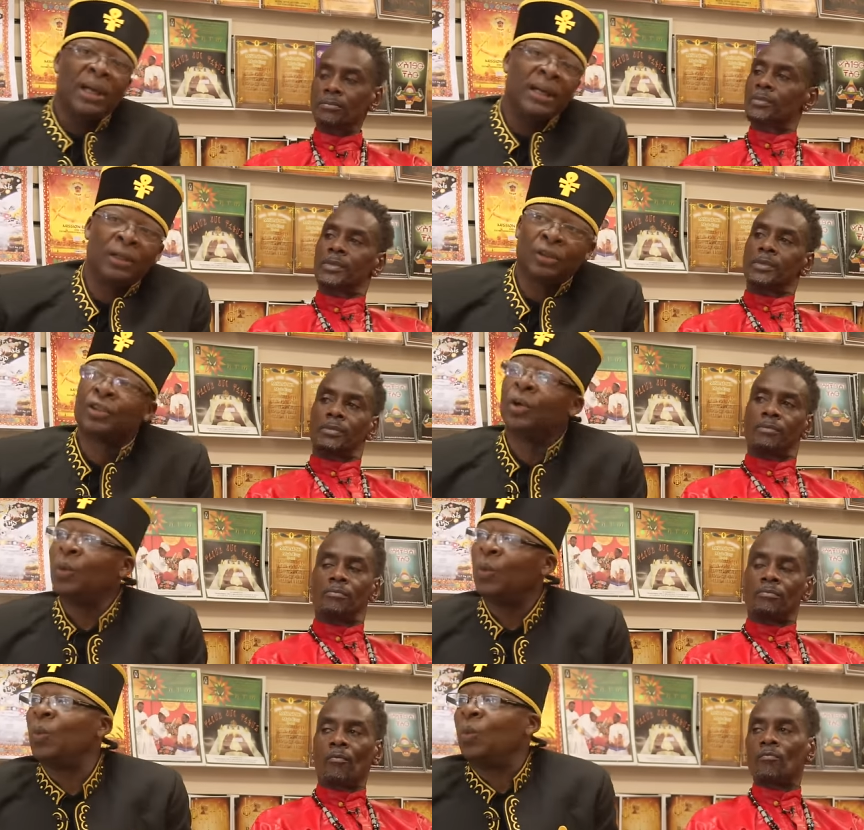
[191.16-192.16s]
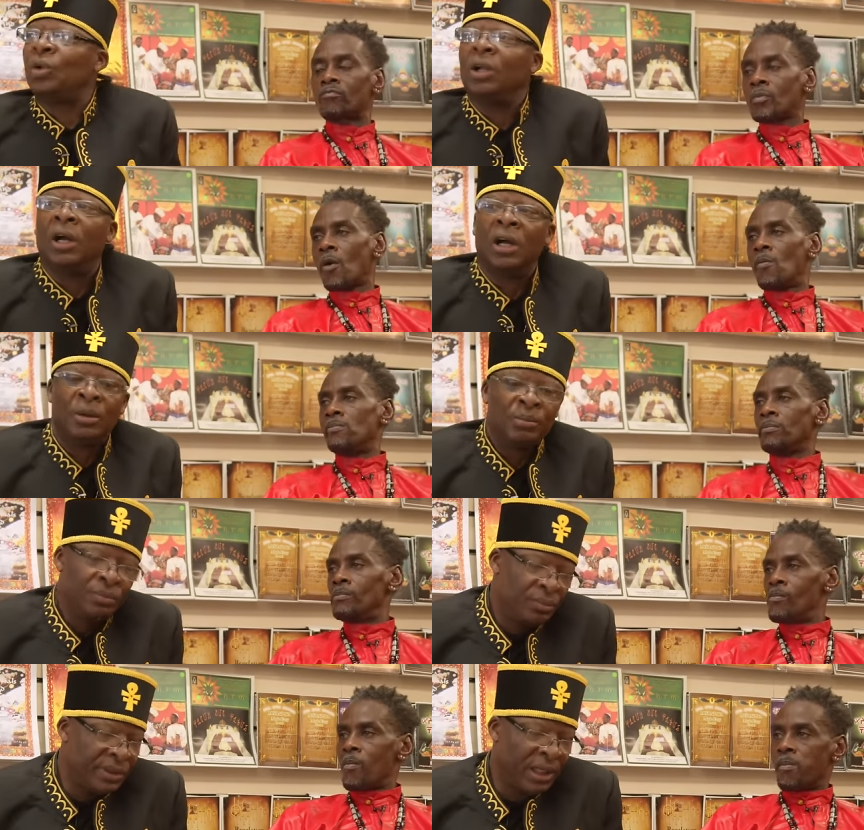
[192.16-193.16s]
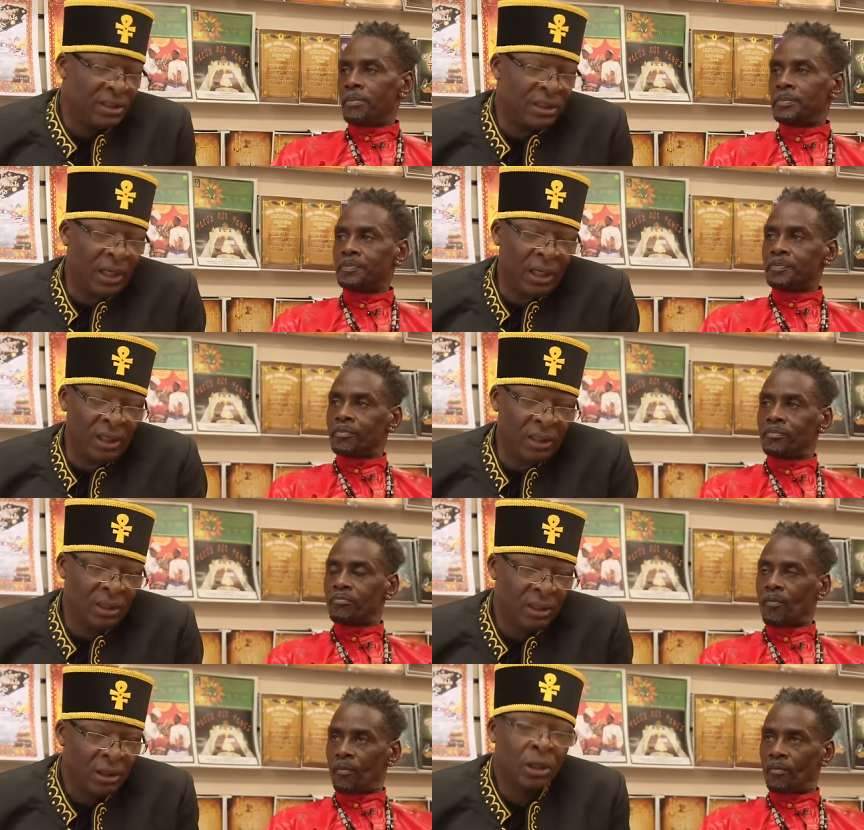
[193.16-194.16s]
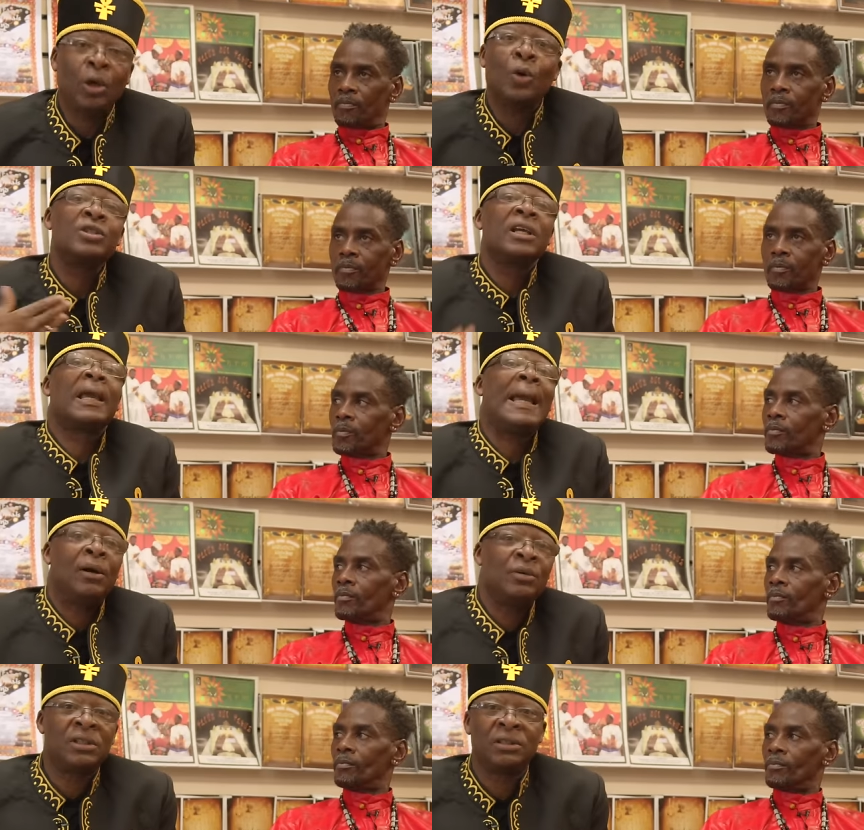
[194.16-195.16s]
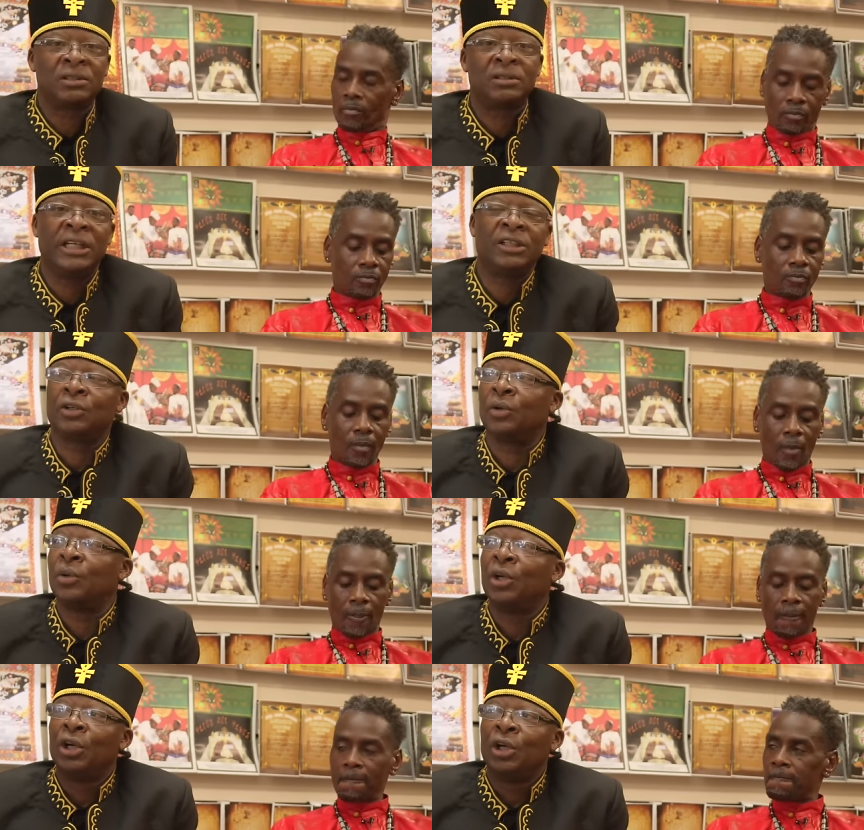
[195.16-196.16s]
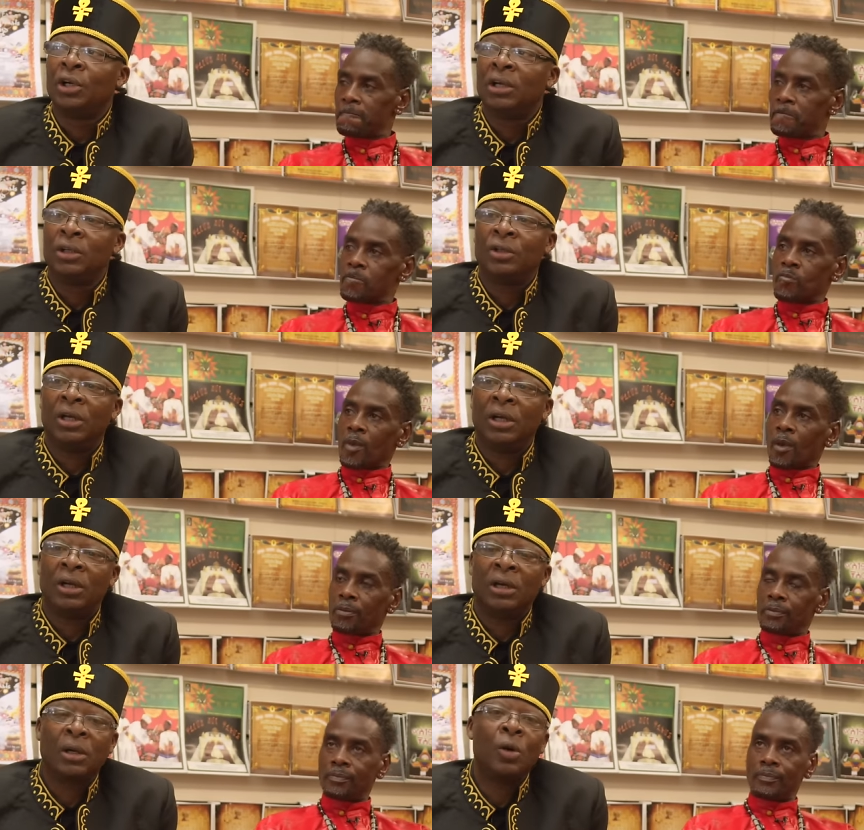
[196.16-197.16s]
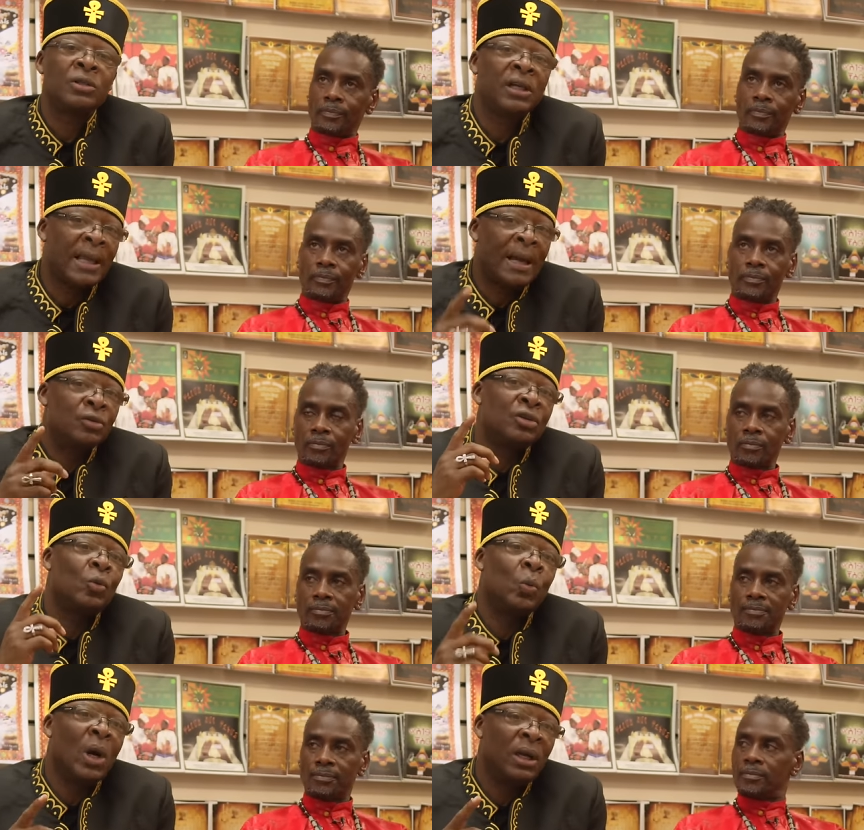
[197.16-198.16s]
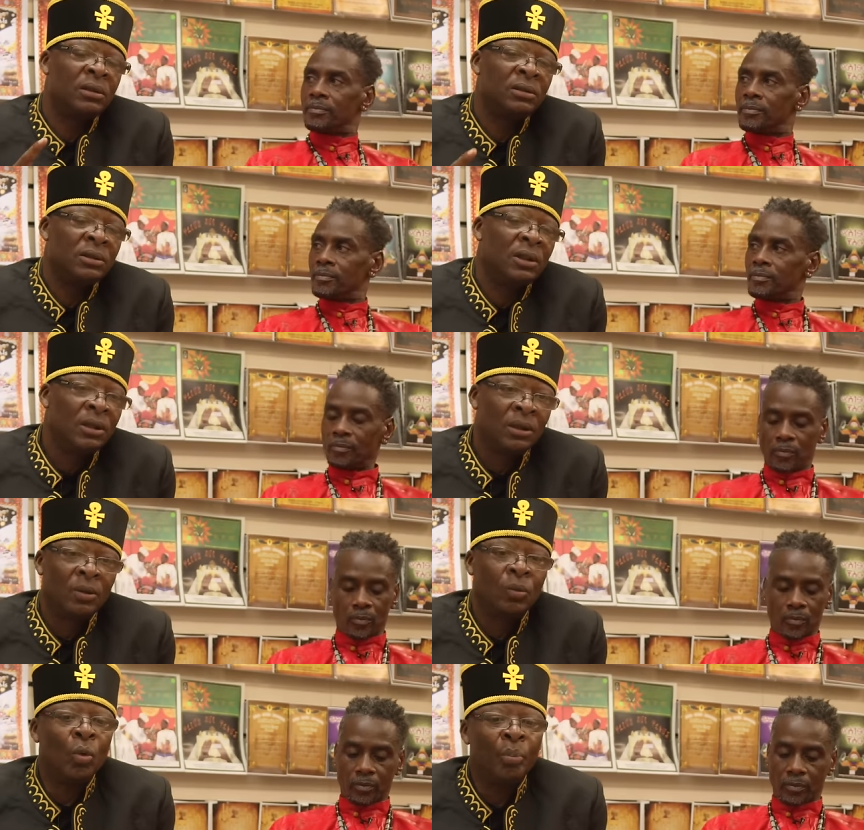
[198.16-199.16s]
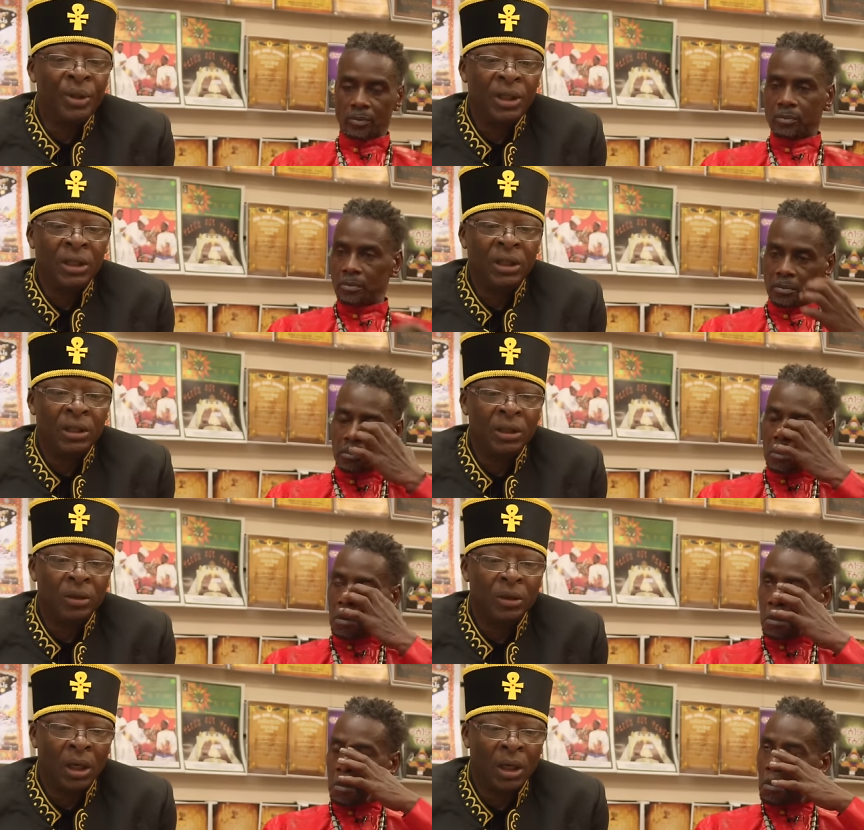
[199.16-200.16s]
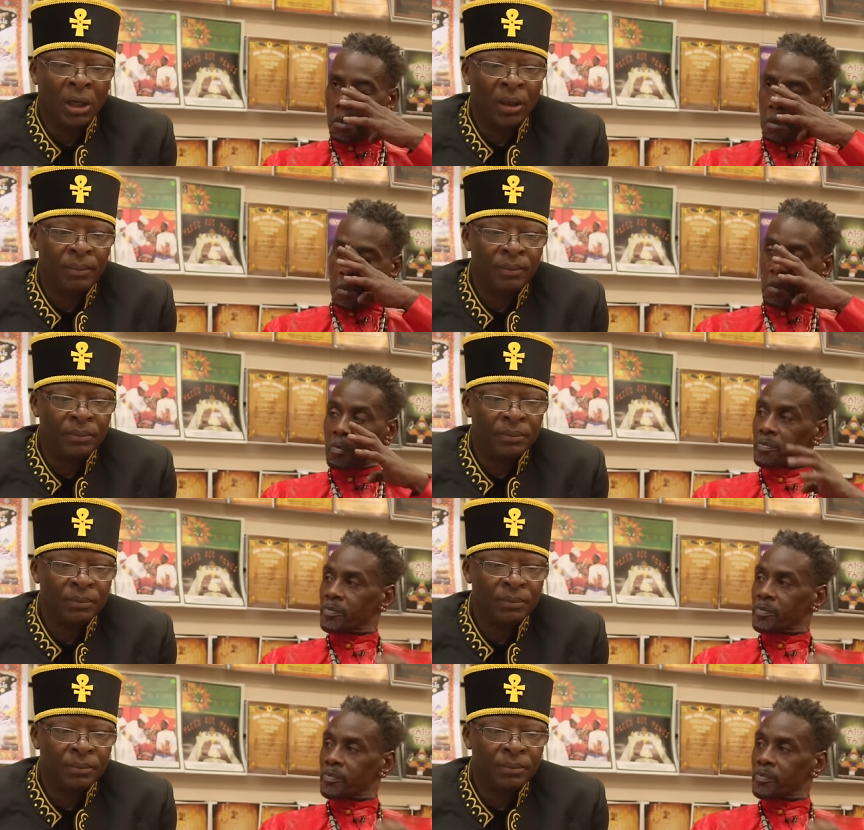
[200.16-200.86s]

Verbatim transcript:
Speaker 1: that down. So um, they say close encounters. Yeah, so uh, close encounter one will be um,